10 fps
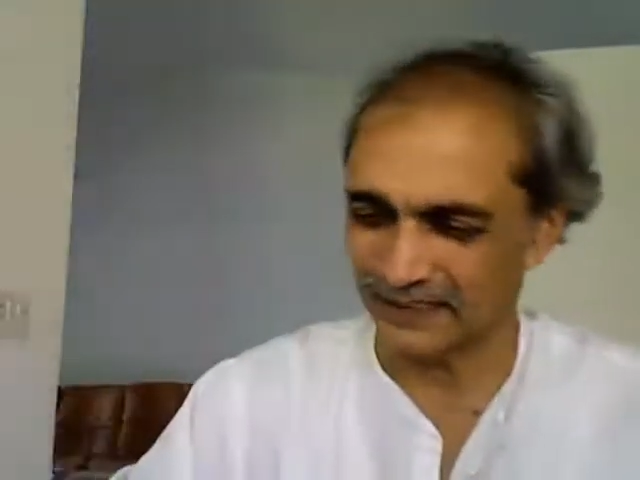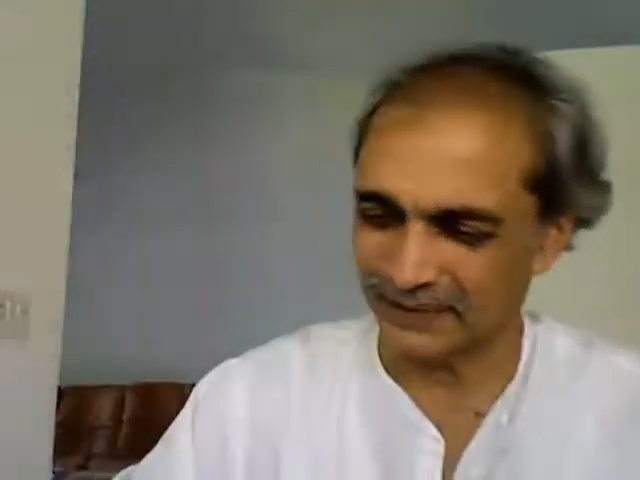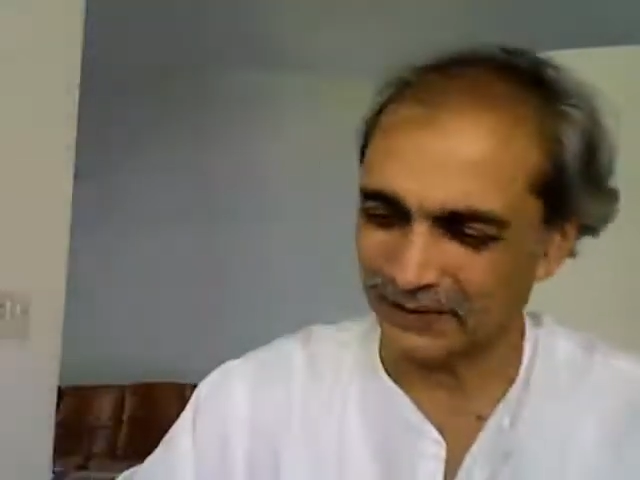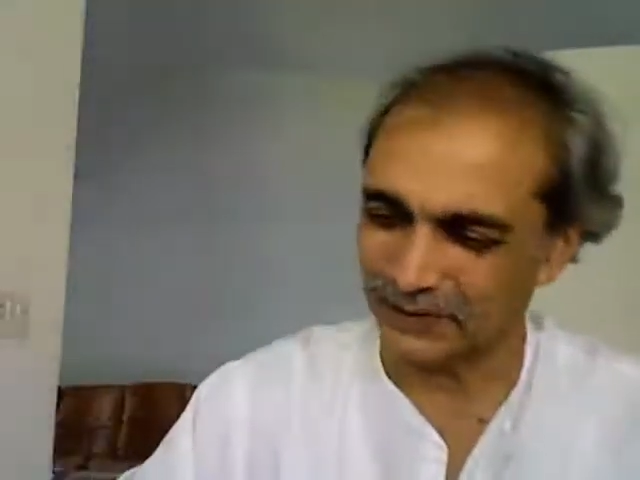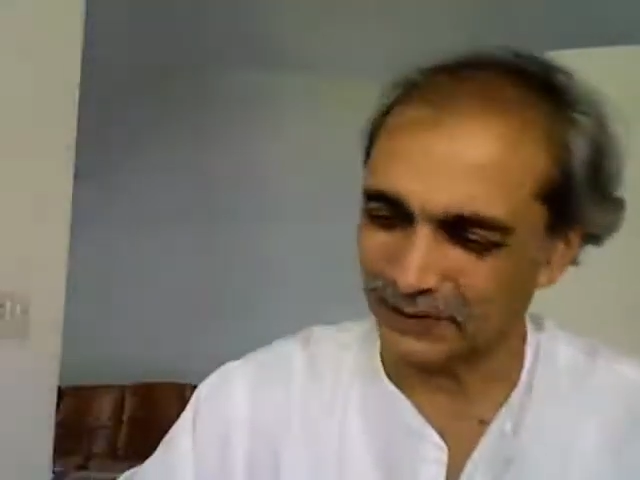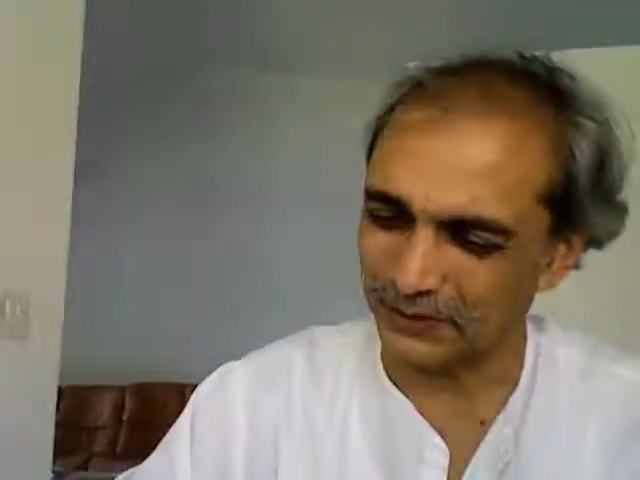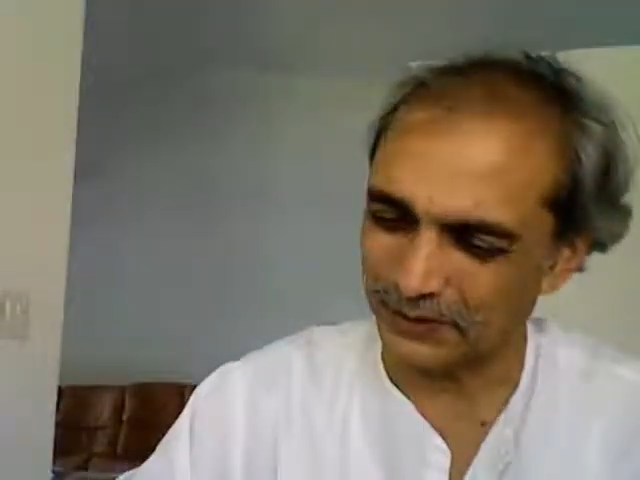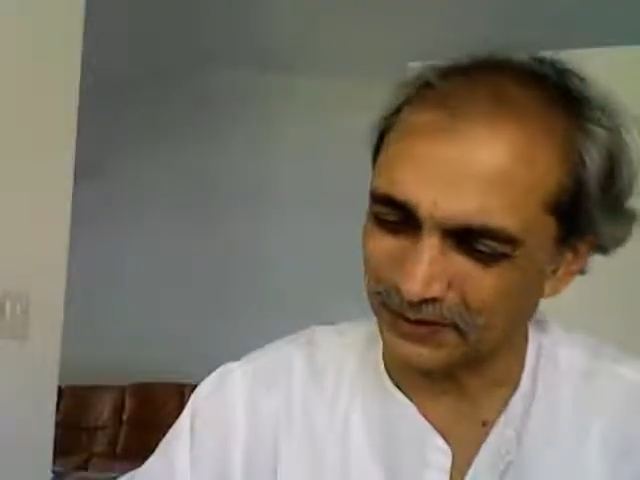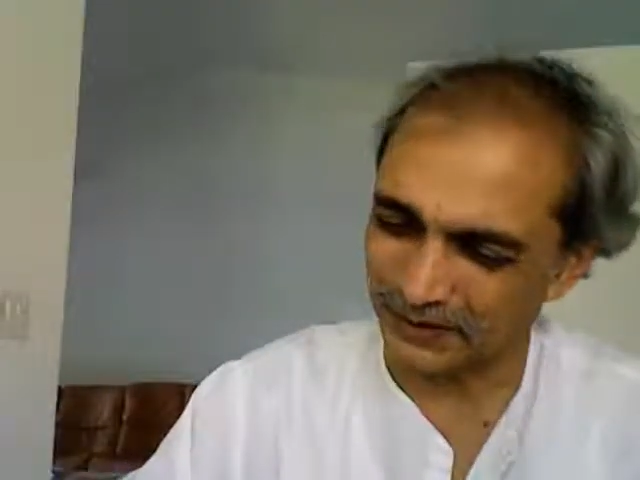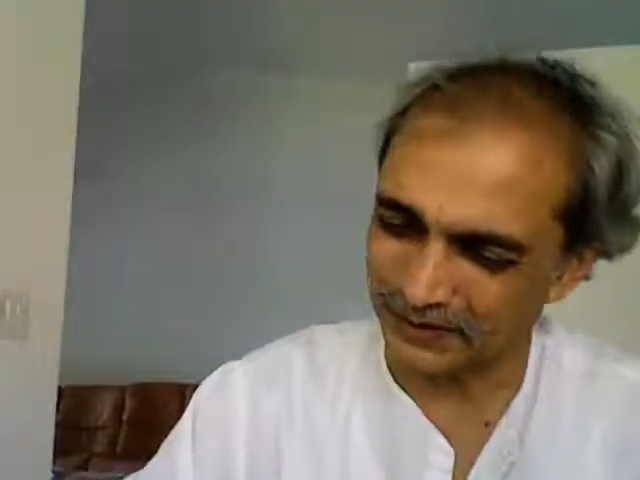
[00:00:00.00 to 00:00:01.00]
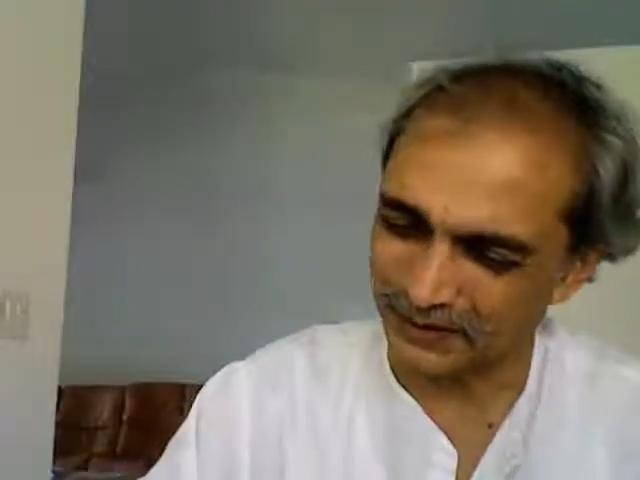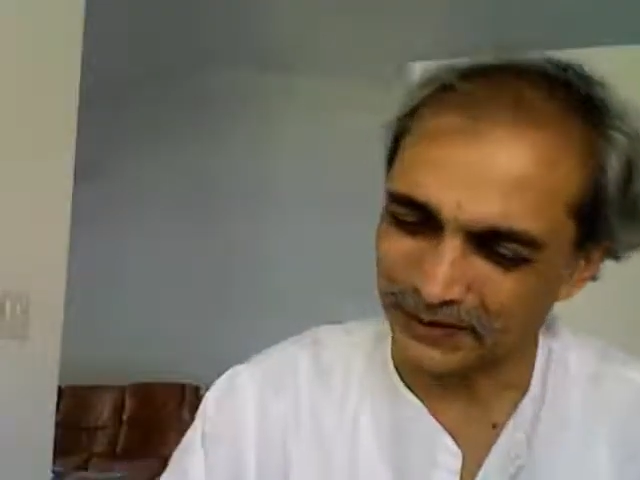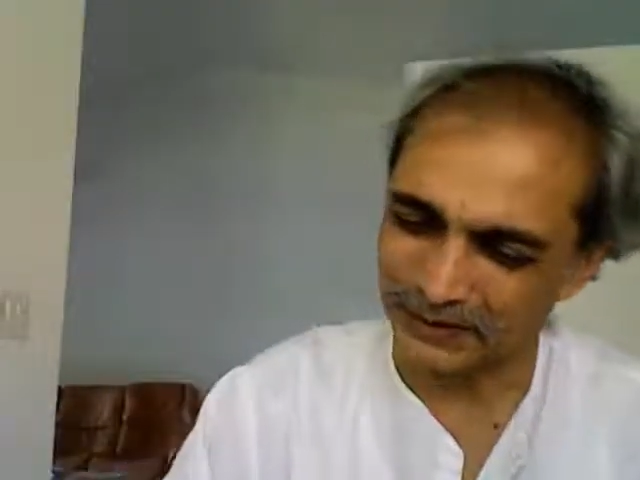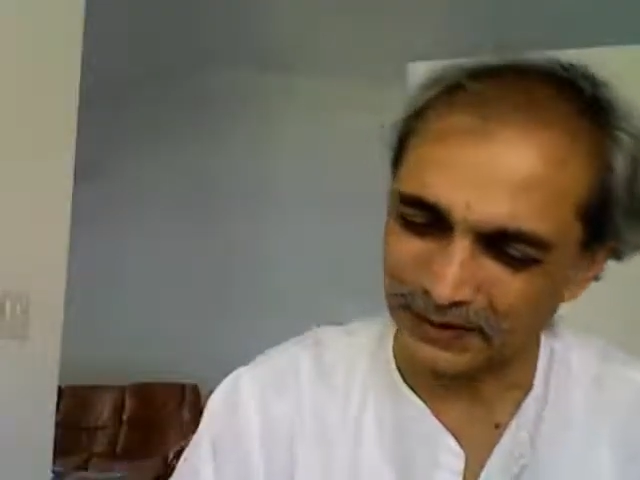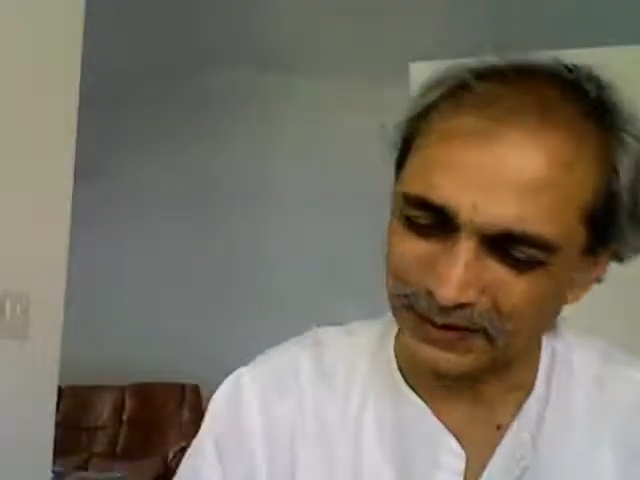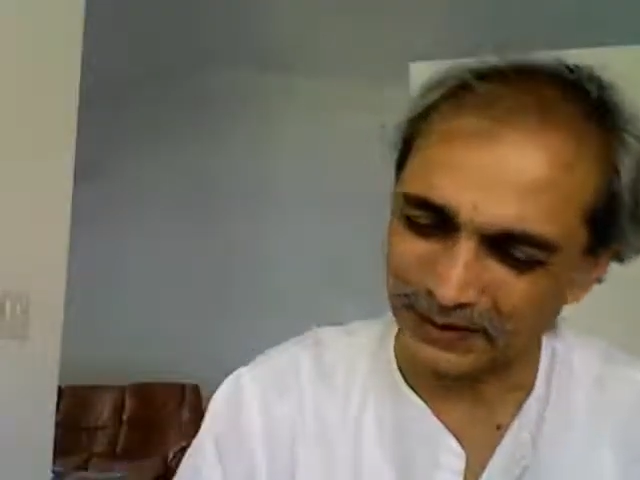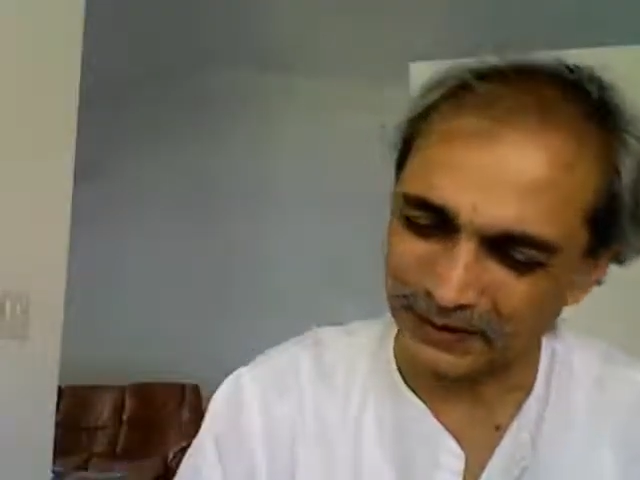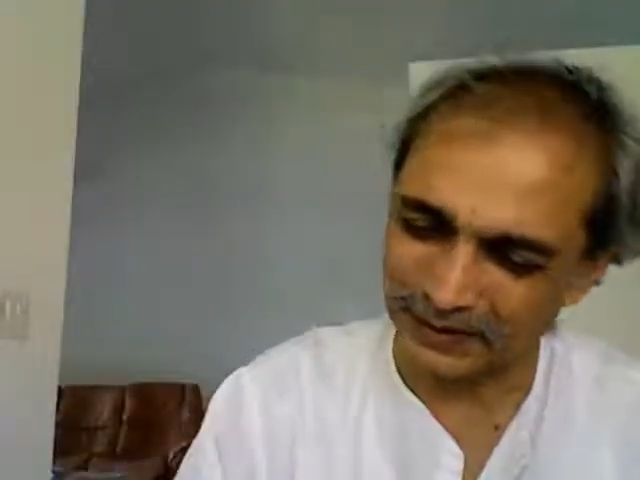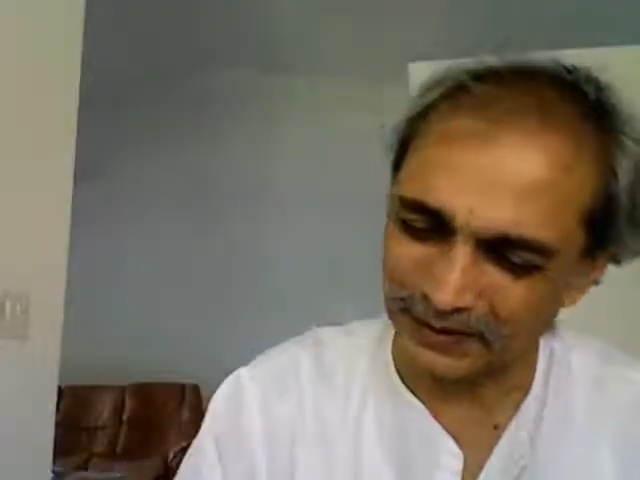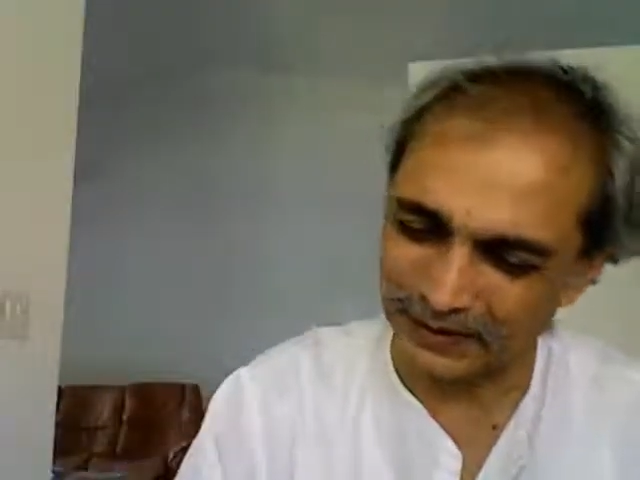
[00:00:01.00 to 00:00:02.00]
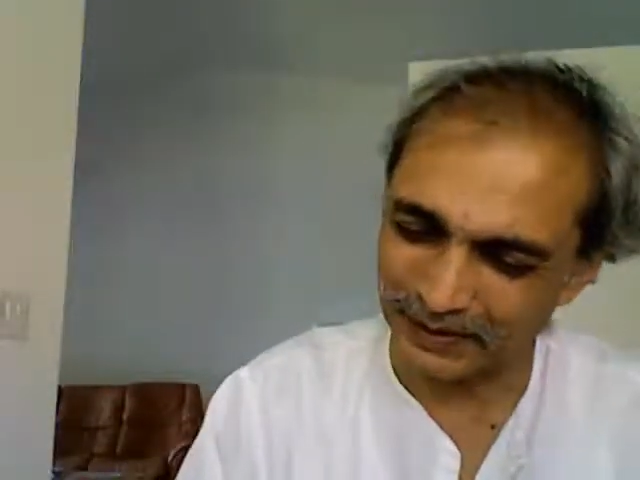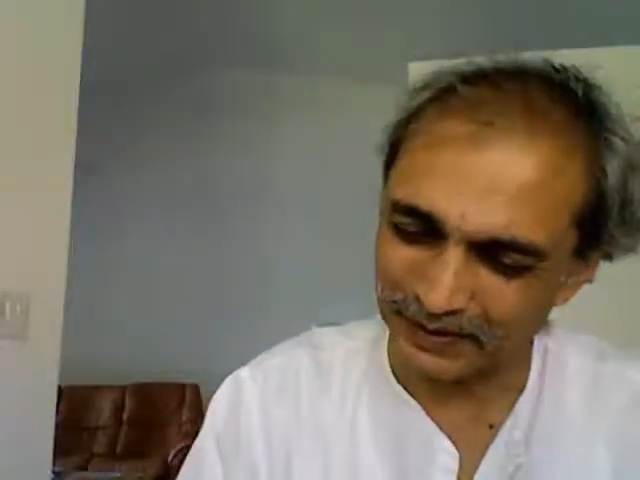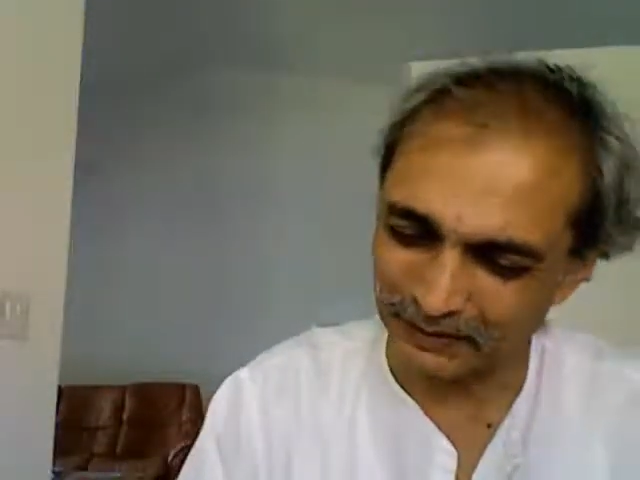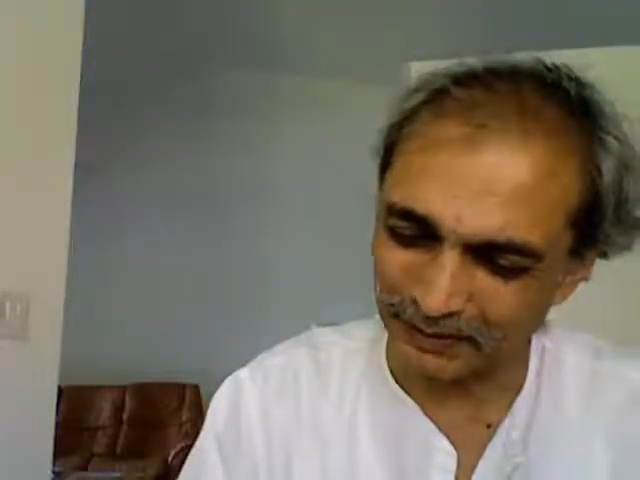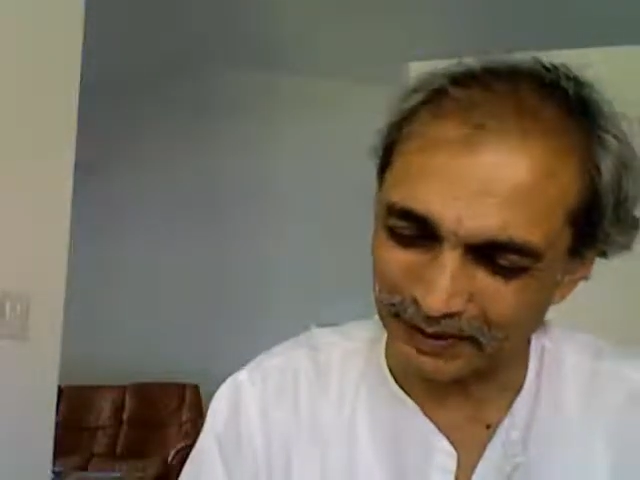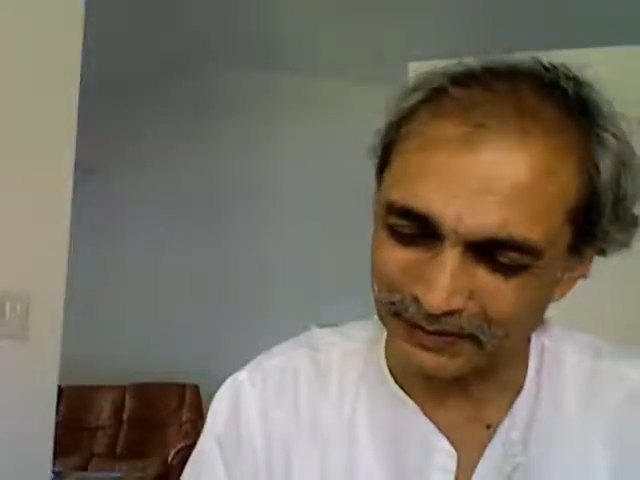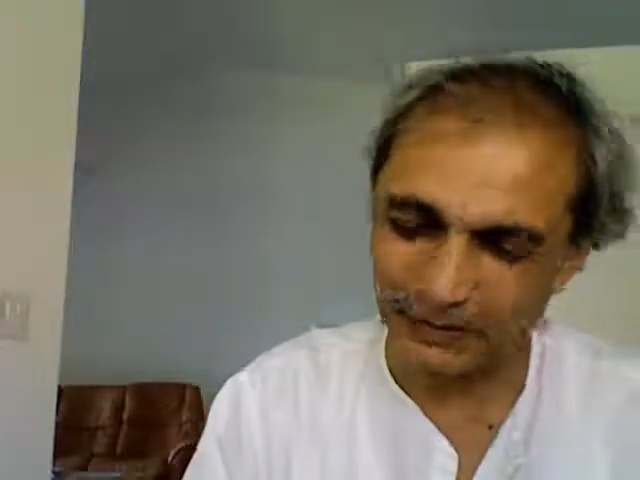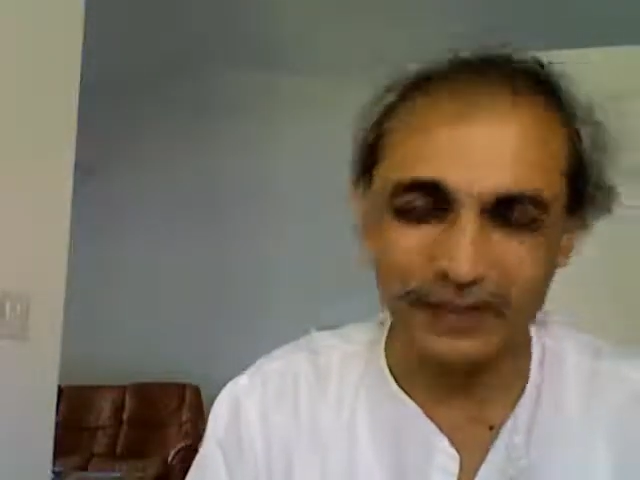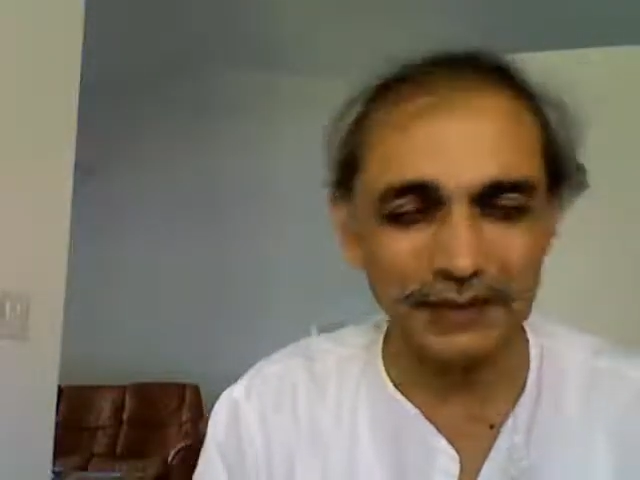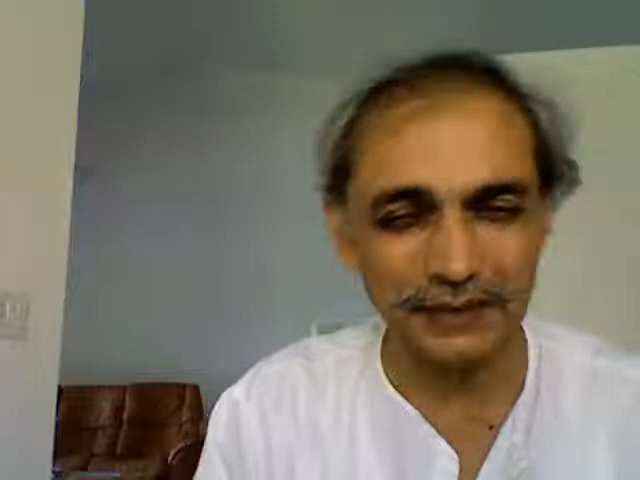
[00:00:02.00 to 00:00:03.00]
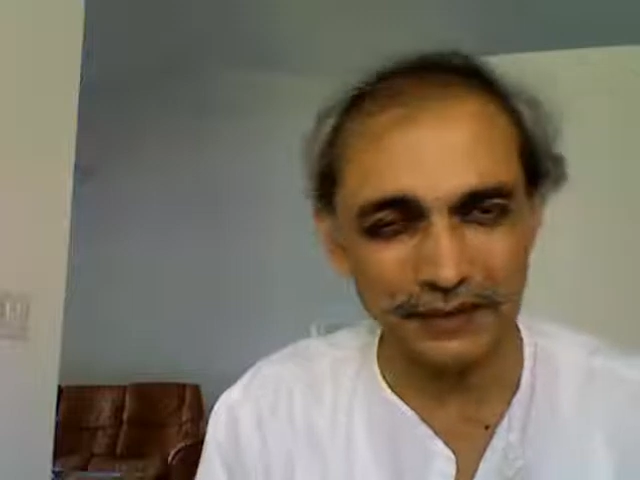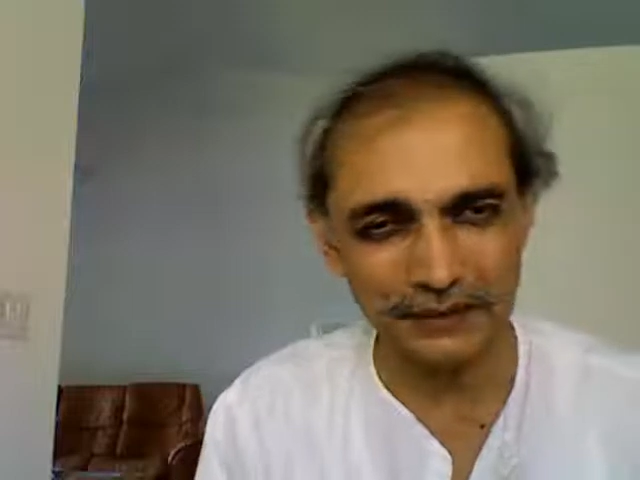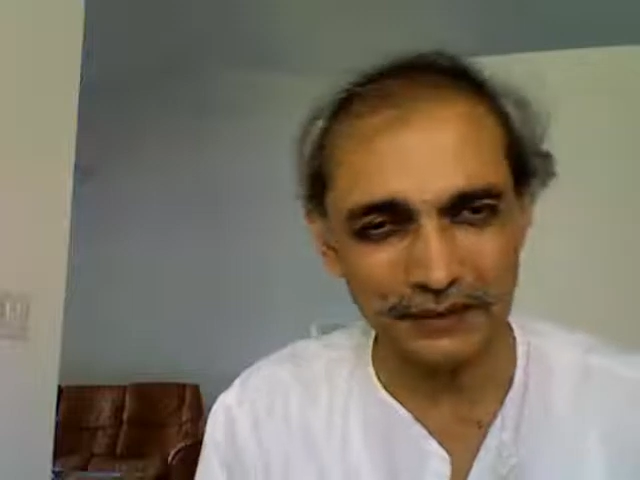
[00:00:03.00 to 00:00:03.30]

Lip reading: Thank you, Great and Susanne and Mahatmas.